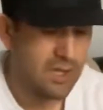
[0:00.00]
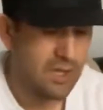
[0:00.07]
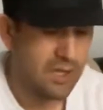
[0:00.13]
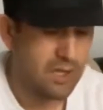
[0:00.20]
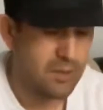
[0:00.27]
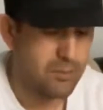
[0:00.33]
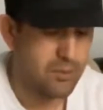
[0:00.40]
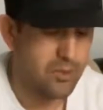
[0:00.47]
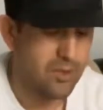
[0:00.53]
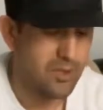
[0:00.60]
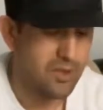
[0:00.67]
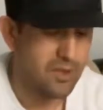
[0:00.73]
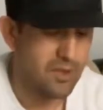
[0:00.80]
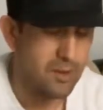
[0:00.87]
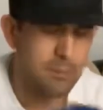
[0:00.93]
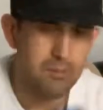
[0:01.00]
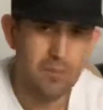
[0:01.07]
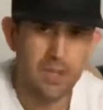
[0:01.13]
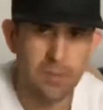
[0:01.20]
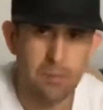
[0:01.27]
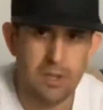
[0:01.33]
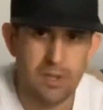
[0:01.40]
So I thought that
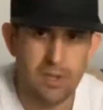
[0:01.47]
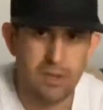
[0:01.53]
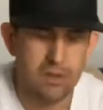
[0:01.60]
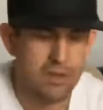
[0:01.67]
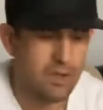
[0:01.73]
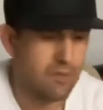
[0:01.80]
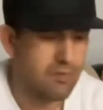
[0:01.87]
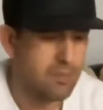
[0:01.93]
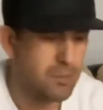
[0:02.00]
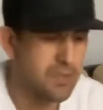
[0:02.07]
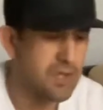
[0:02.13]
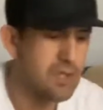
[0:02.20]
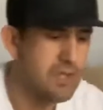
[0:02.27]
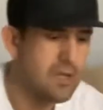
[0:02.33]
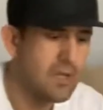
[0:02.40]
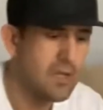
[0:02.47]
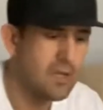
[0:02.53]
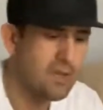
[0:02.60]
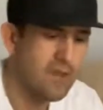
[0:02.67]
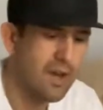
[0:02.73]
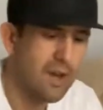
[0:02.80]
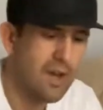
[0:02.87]
might be a good thing for me
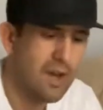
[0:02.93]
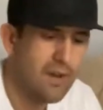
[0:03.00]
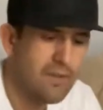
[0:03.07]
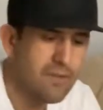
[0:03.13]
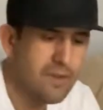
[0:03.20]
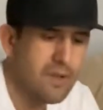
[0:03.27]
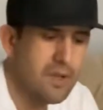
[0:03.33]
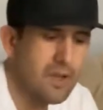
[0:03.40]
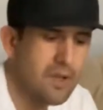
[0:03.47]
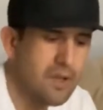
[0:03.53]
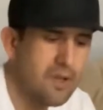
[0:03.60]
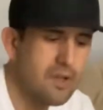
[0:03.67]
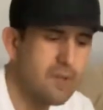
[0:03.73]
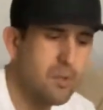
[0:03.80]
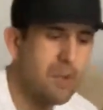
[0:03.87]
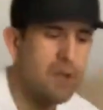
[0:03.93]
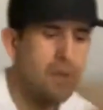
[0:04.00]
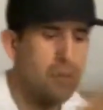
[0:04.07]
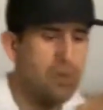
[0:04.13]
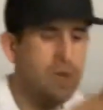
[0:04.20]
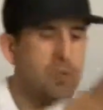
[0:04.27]
to have, depending on